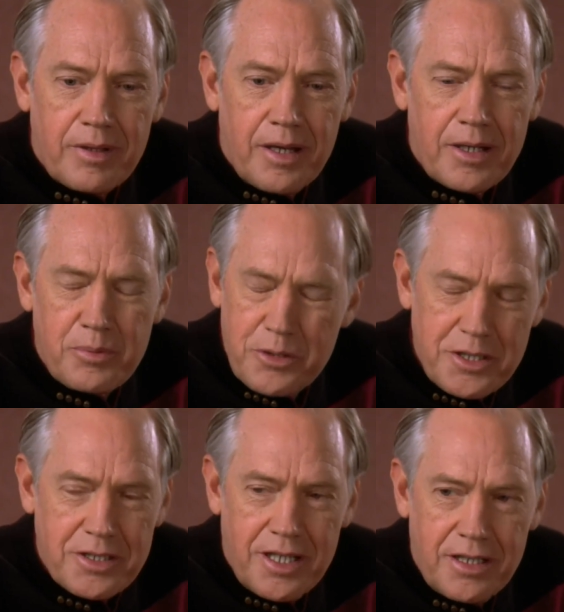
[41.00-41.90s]
I'd
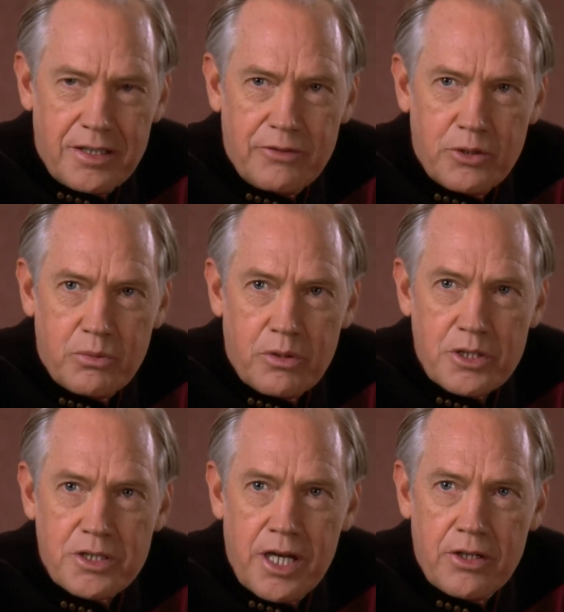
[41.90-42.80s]
appreciate it if you wore a
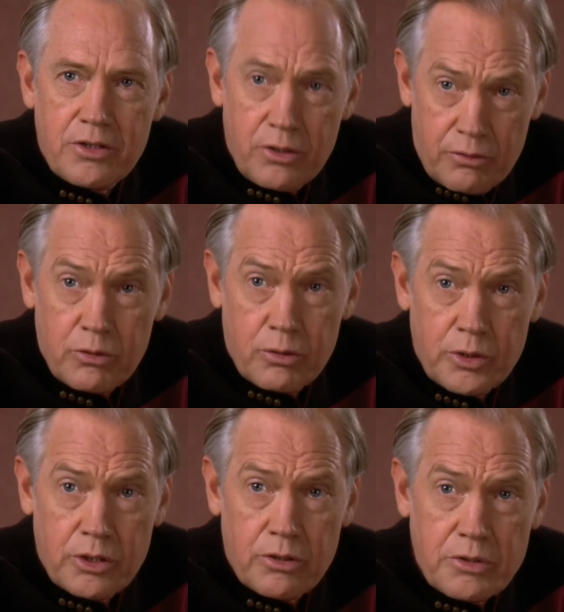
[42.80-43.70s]
standard uniform
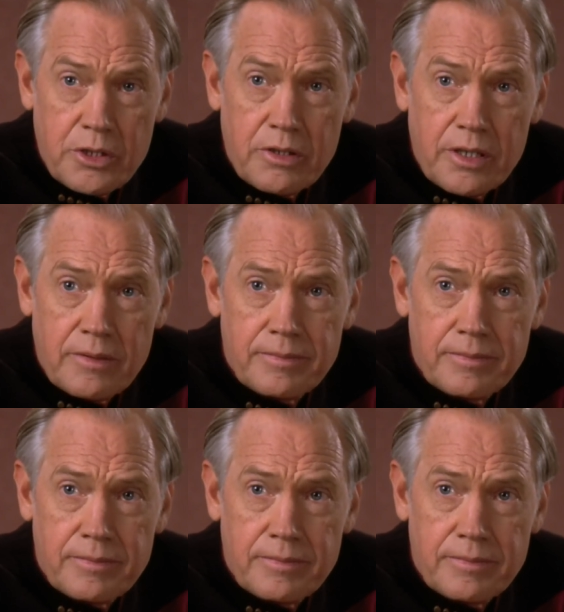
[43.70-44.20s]
when you're on duty.